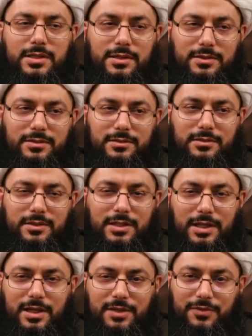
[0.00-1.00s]
and the
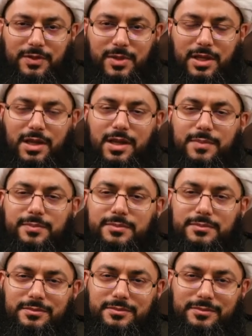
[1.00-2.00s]
angels will ask
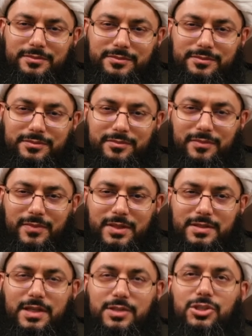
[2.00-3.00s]
Allah to forgive them.